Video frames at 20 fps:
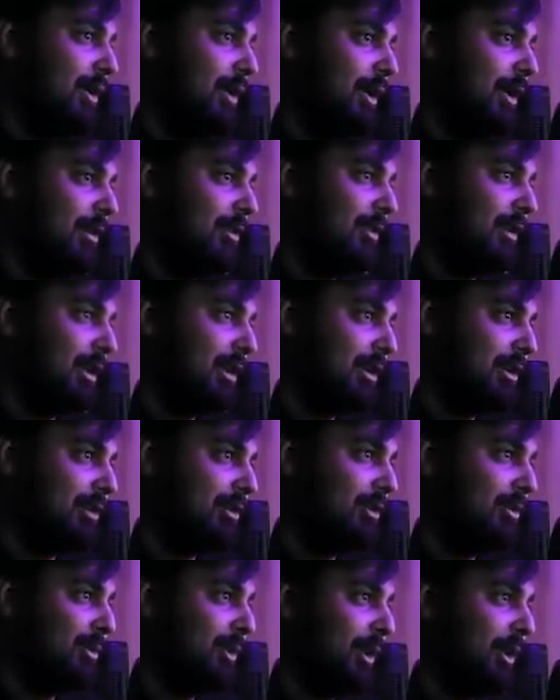It's like
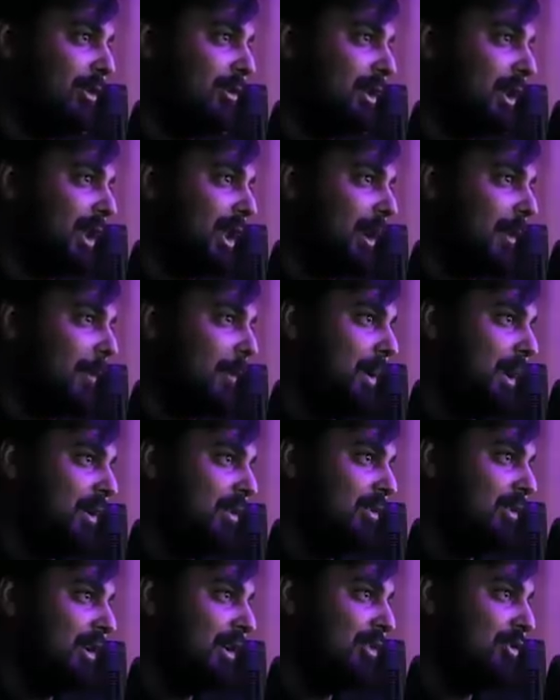this is where you tell how
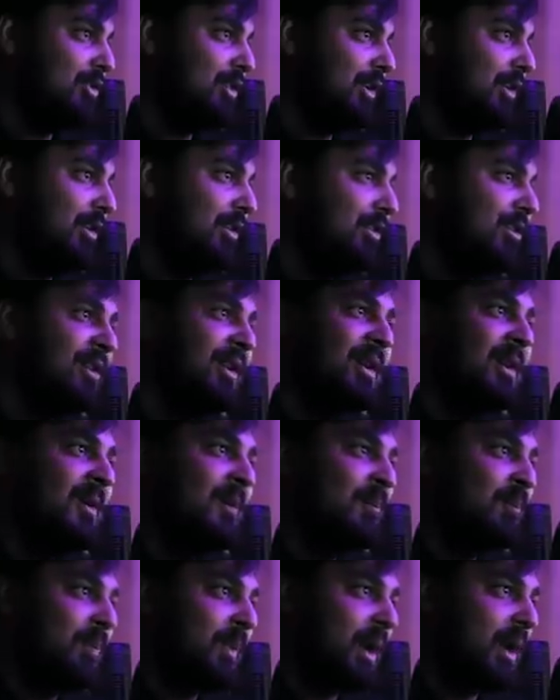base that shit is.
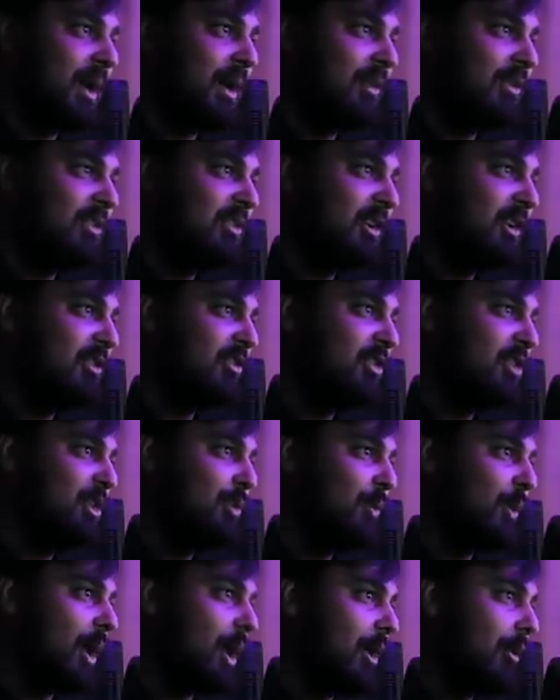Uh, sucks
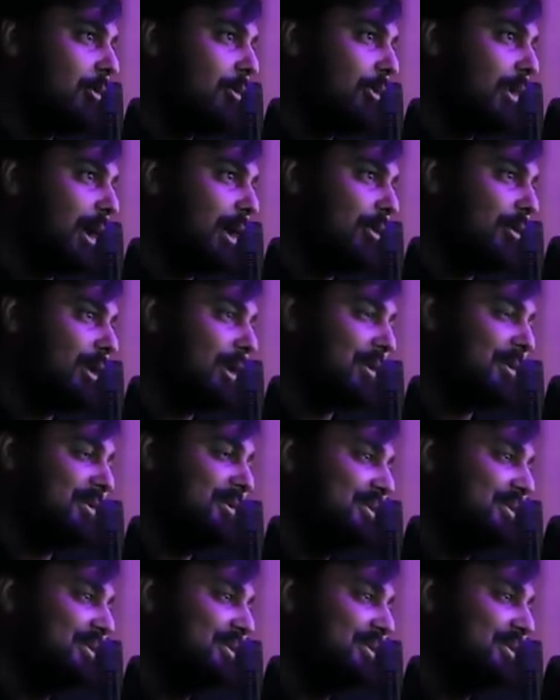you off as I.